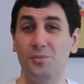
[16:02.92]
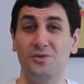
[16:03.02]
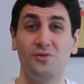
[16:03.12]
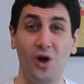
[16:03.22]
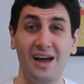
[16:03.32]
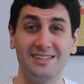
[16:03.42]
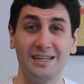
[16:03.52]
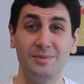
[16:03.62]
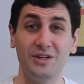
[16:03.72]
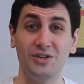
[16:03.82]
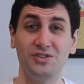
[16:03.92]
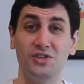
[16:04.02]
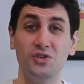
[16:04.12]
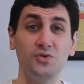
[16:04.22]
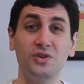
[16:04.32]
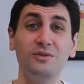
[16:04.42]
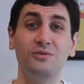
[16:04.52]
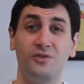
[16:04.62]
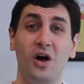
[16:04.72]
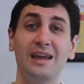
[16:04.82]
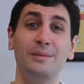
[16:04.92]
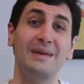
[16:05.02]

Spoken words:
of writing, because you can find